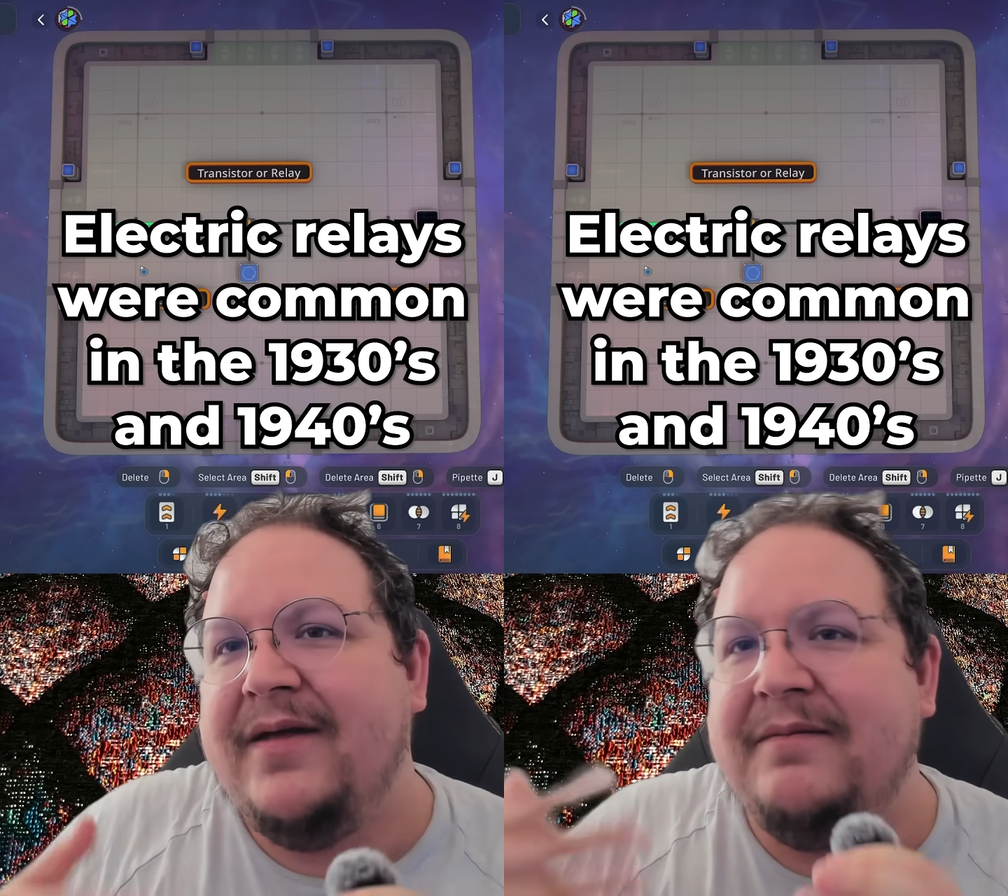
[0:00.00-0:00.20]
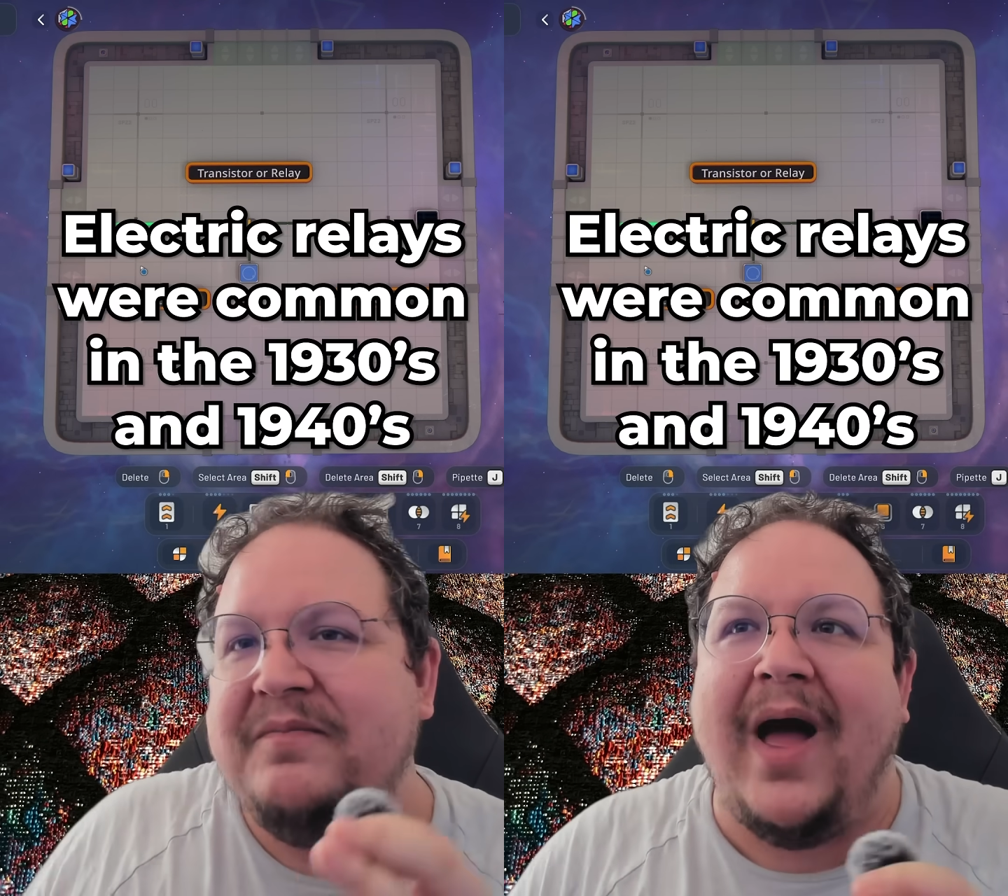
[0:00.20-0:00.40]

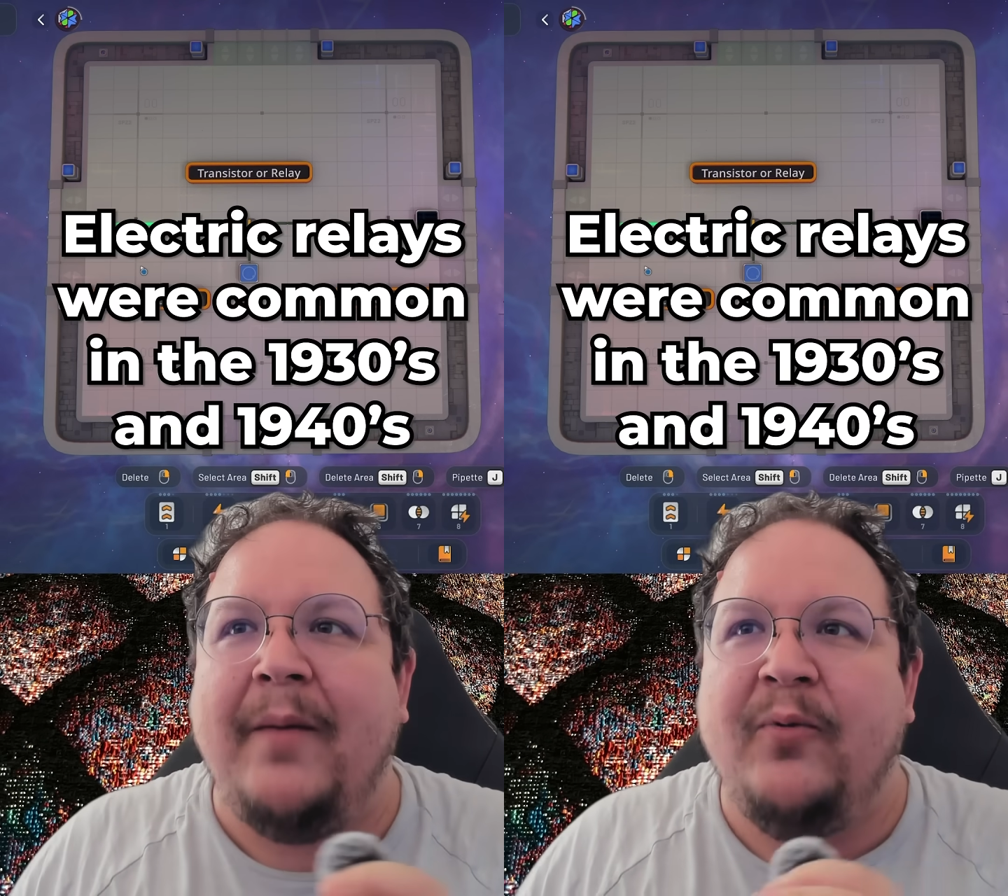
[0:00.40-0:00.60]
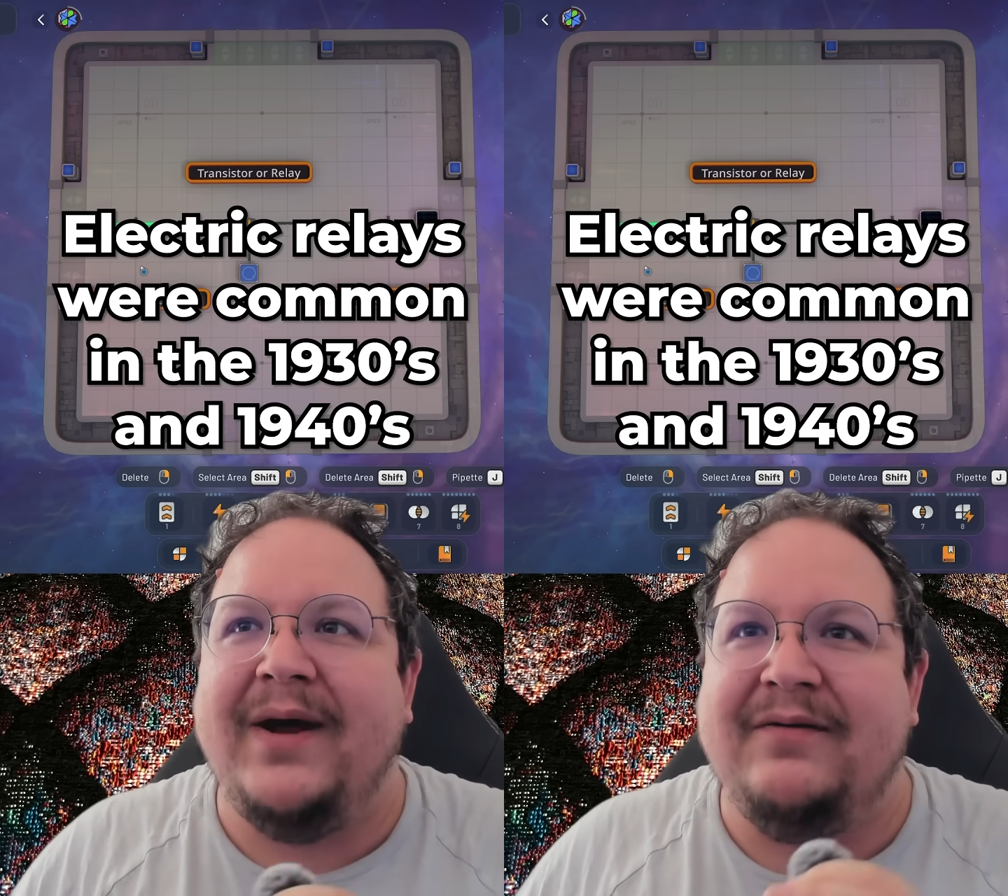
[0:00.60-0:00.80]
They
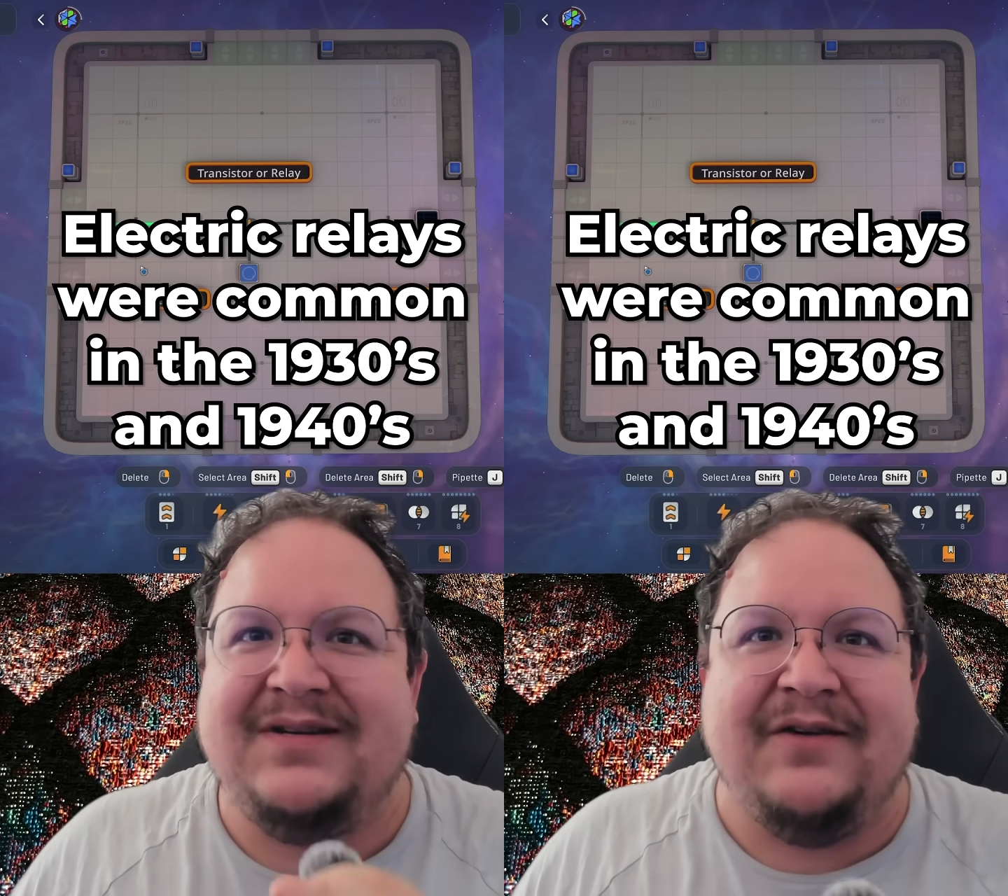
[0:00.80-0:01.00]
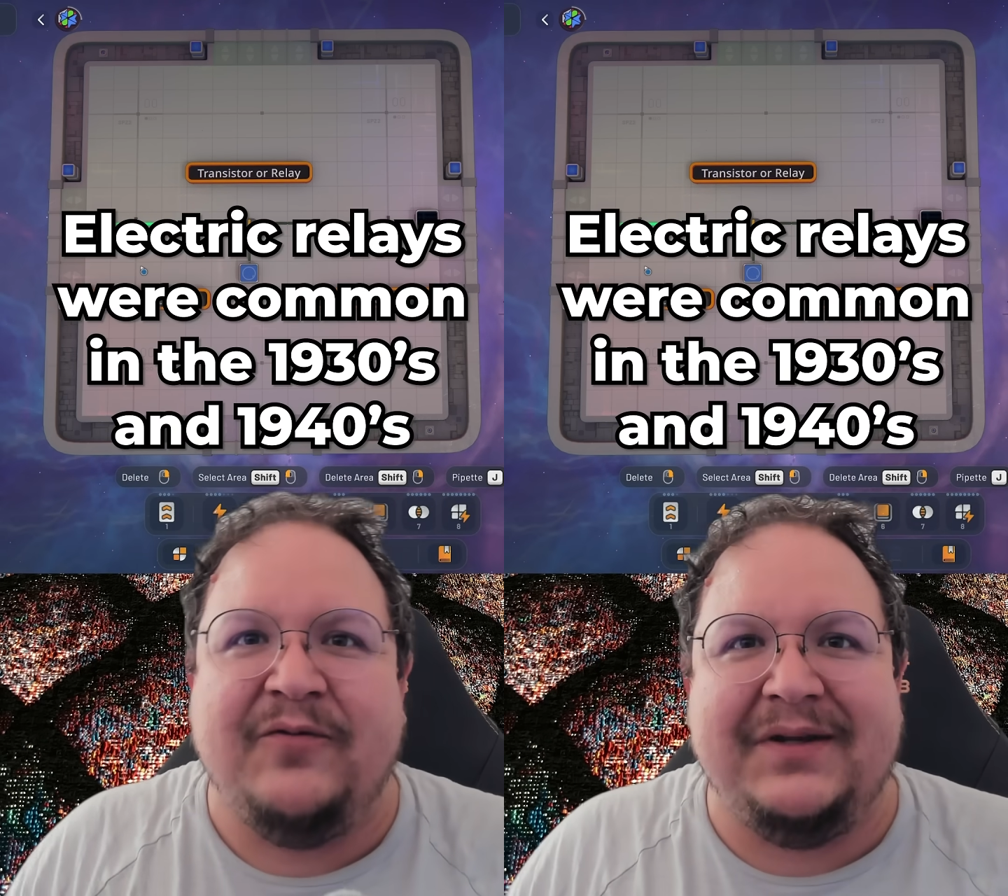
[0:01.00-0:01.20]
operate
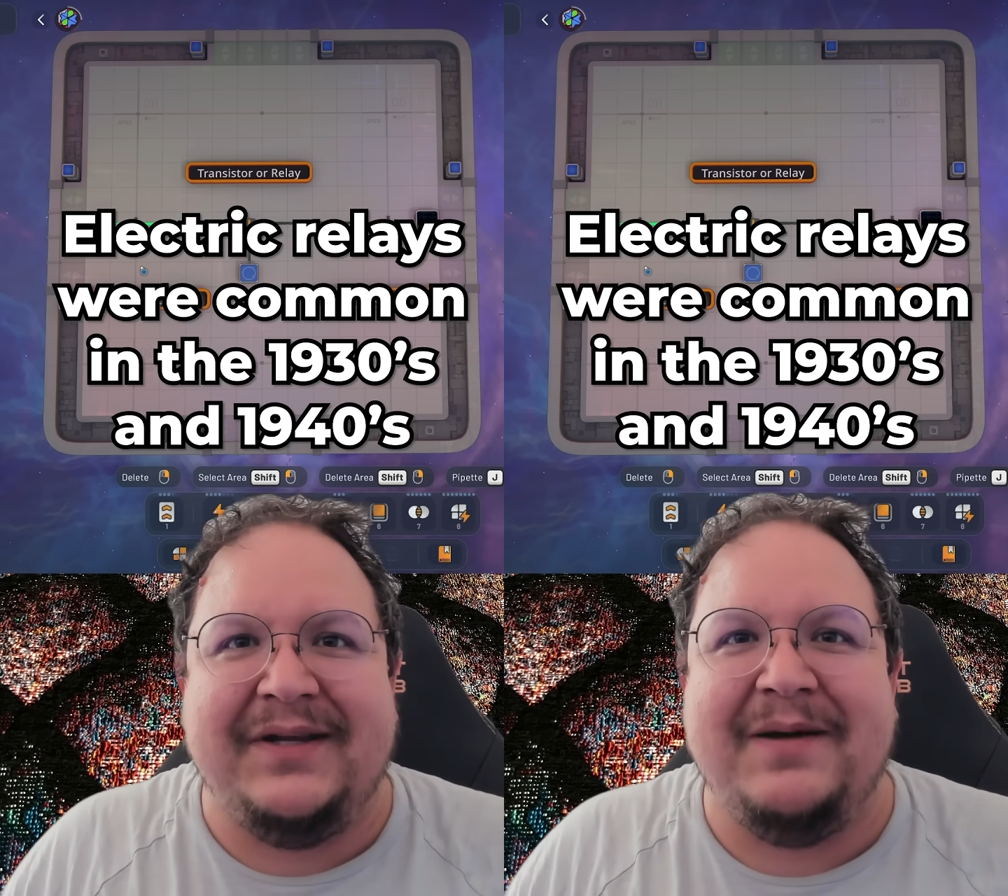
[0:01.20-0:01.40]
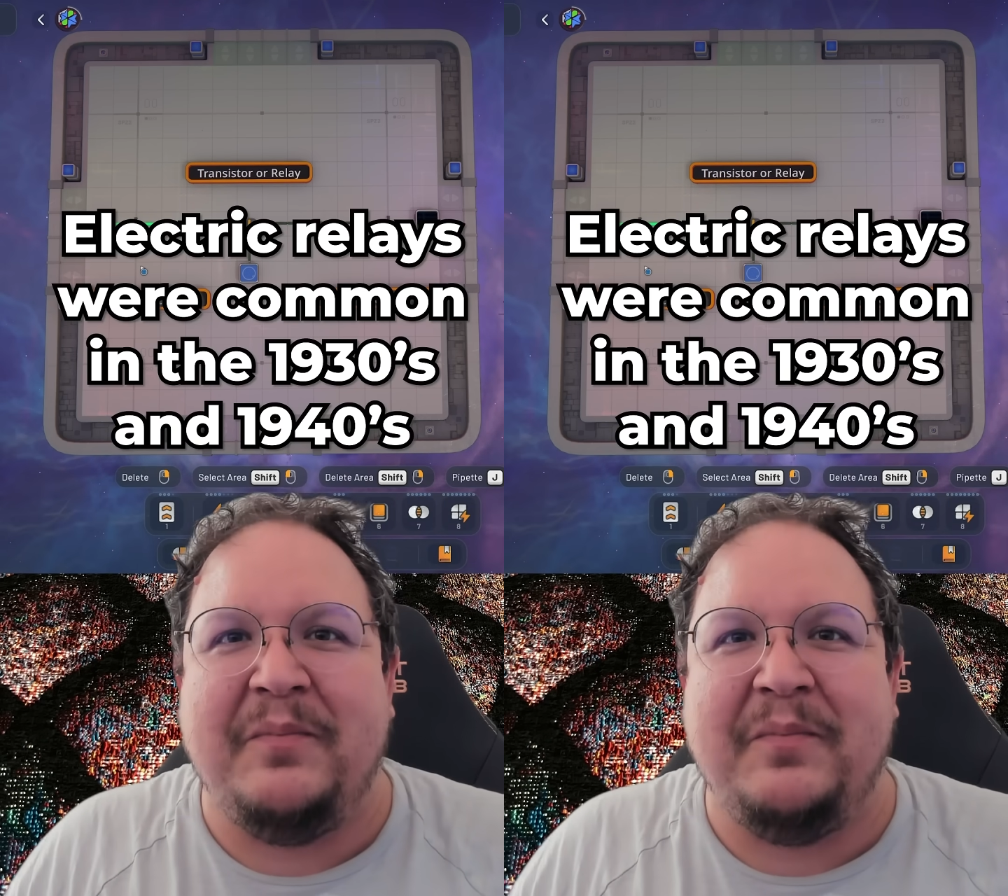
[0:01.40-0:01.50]
differently,